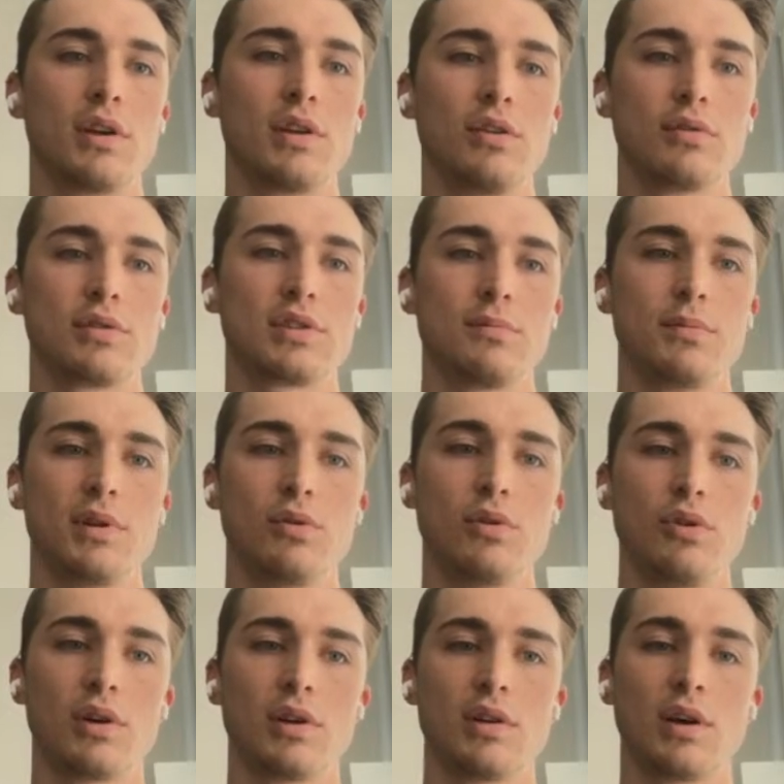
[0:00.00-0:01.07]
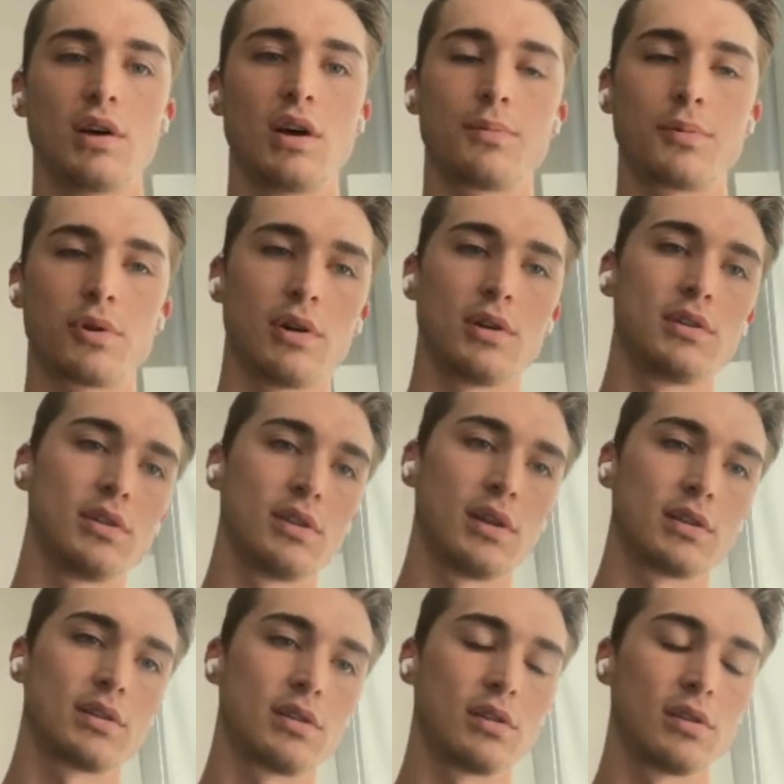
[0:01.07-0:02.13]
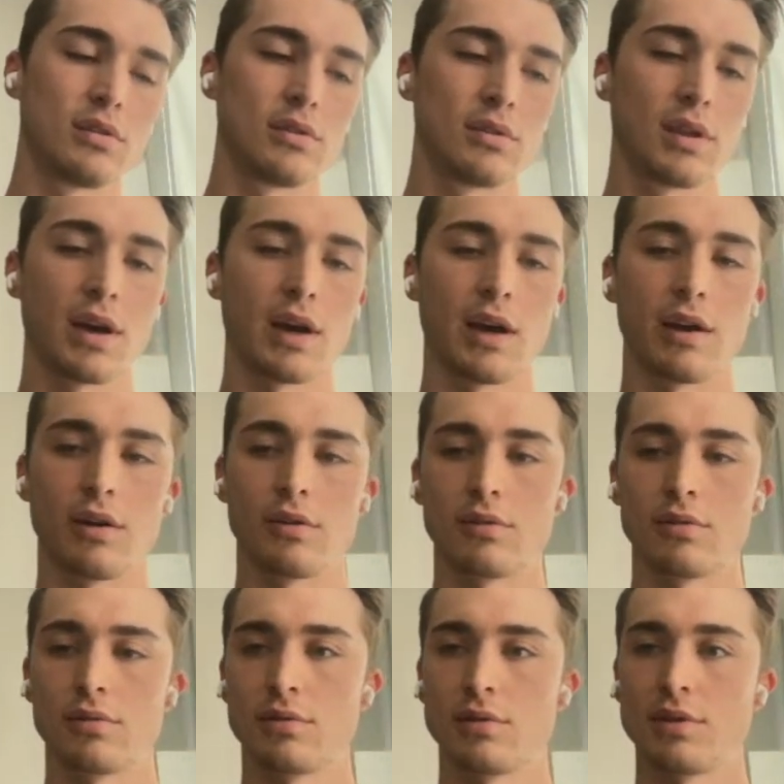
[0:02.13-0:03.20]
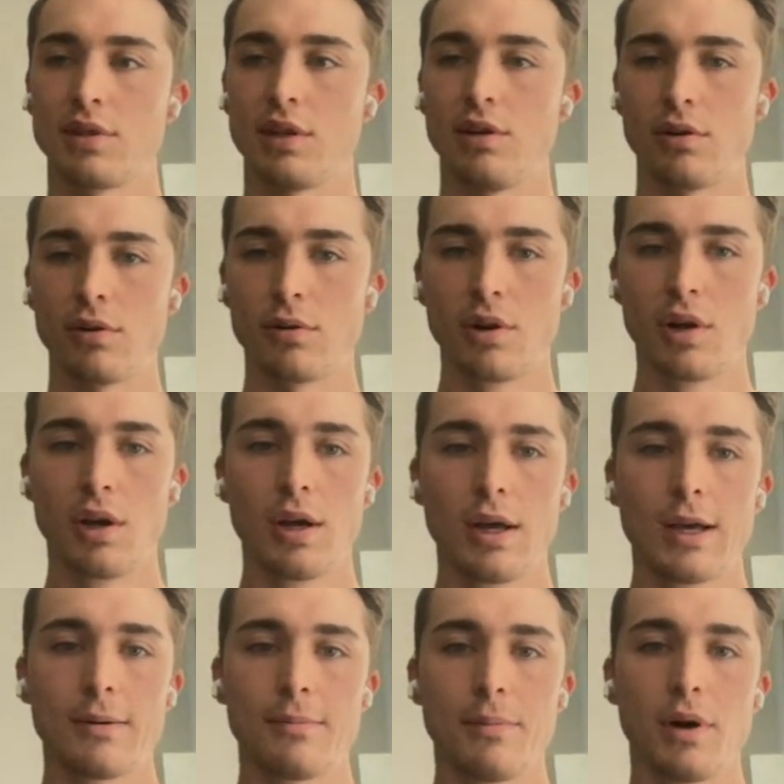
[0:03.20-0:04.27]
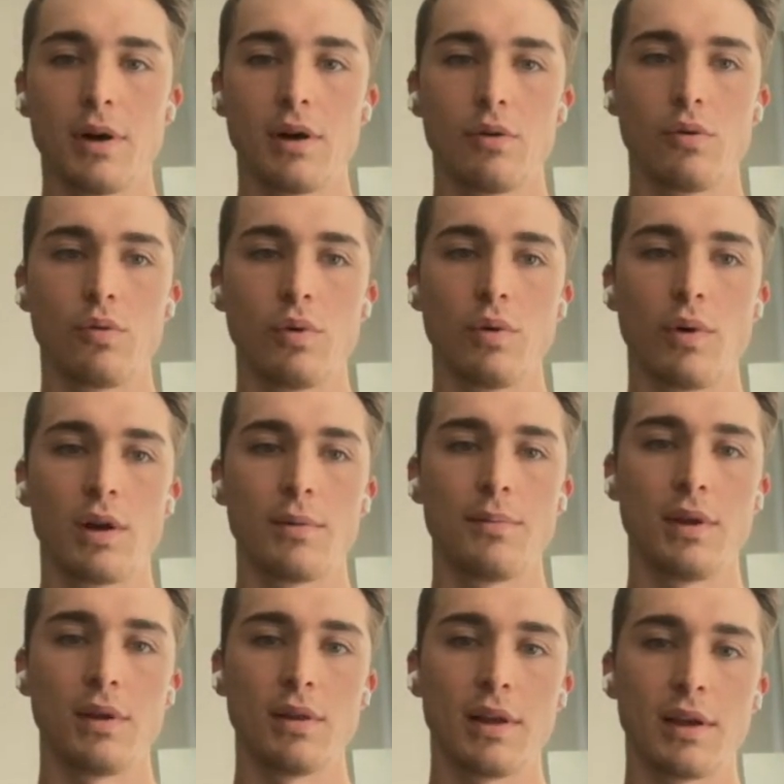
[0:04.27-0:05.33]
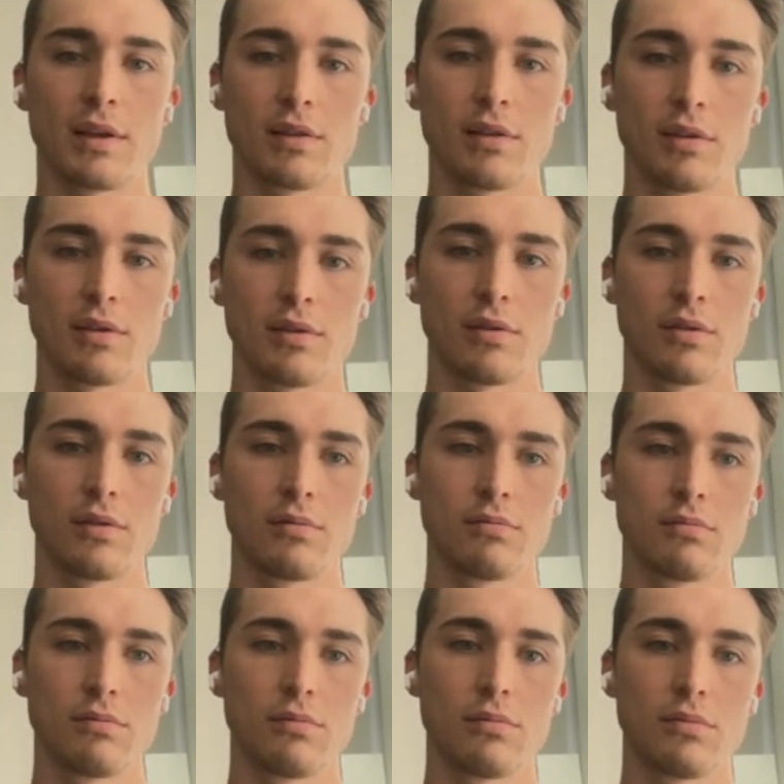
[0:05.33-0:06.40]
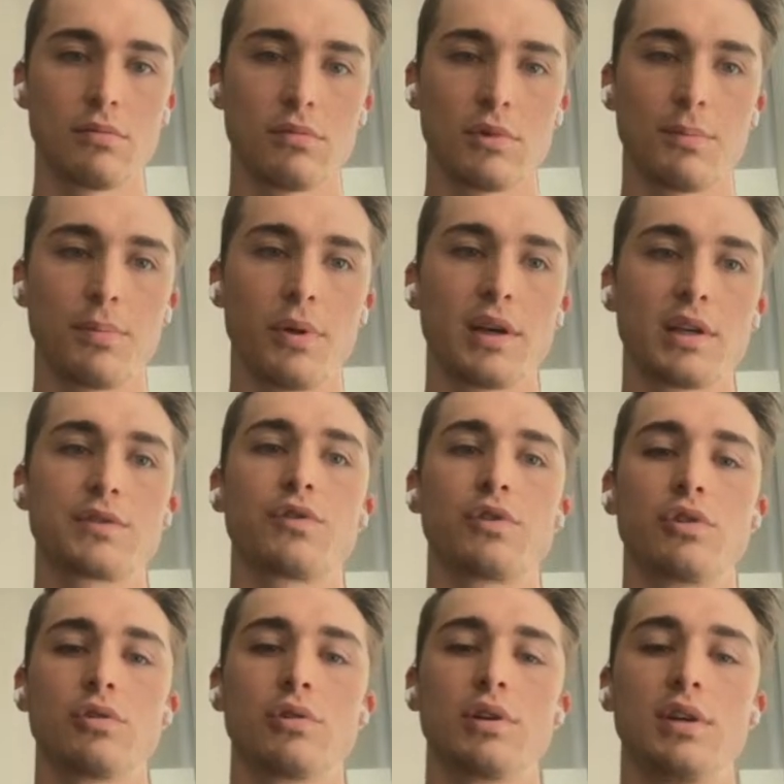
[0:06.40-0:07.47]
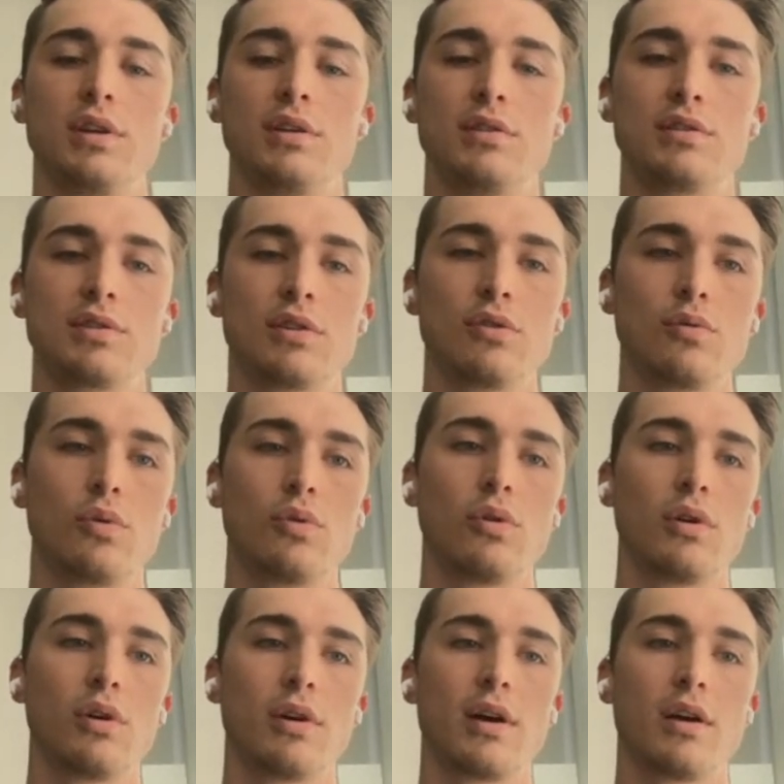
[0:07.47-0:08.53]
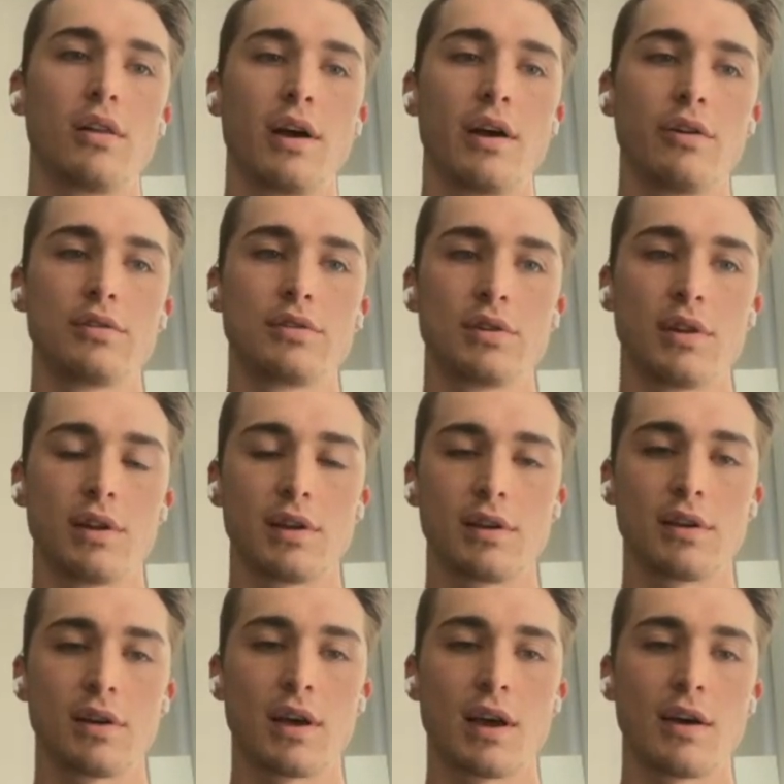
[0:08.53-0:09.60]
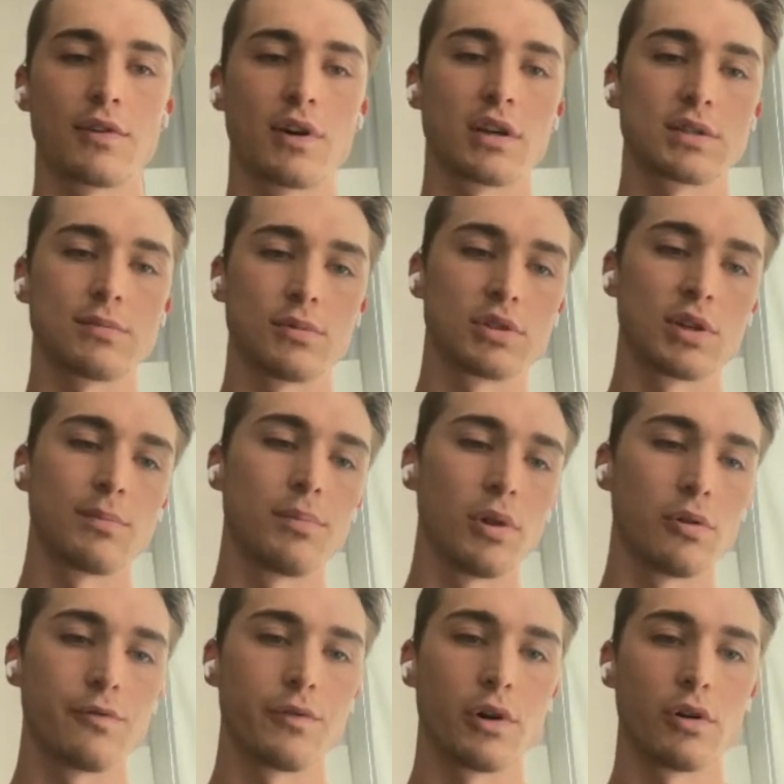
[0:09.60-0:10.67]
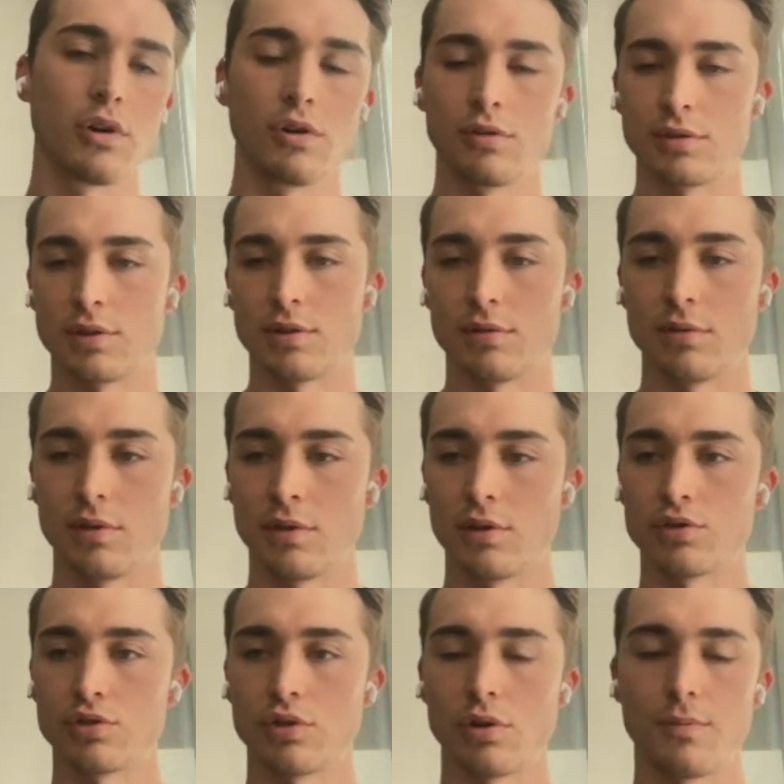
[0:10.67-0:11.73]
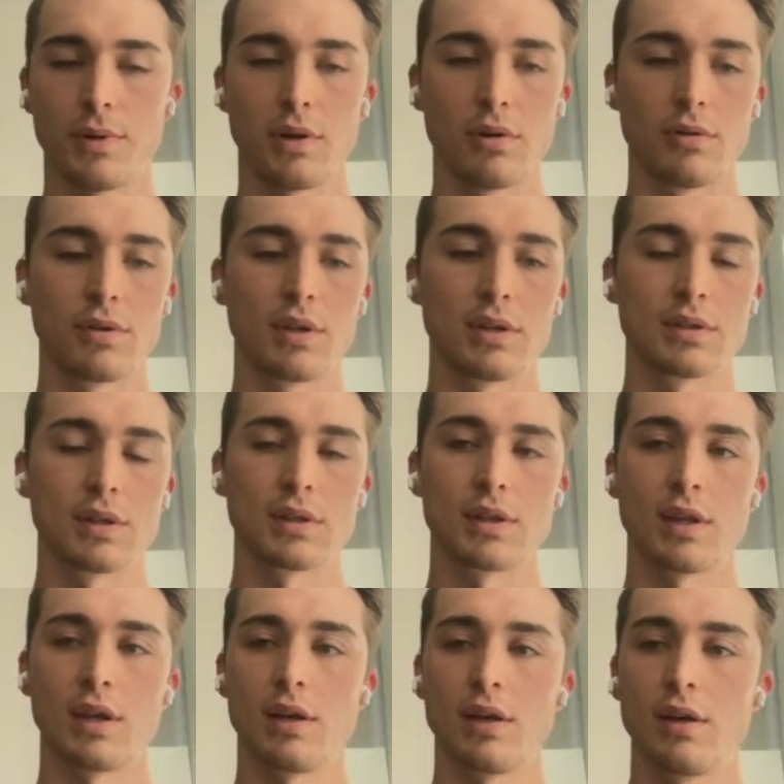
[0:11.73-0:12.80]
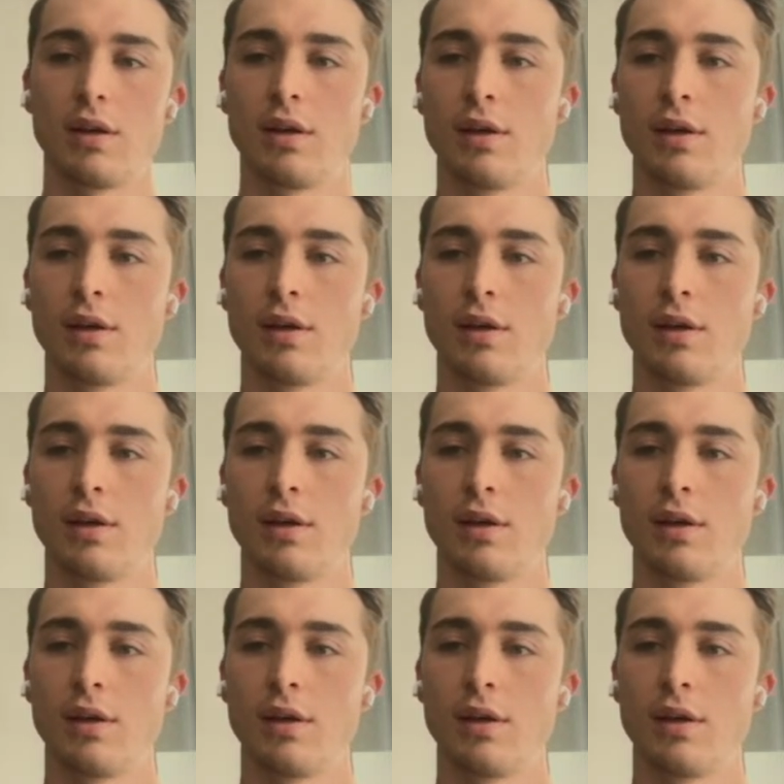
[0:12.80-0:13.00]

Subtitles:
It used to be you had to upgrade to like the higher tier, but we want to be like the place for your leads. So we'll allow you to like have customers upload photos and they'll show up here and things like that.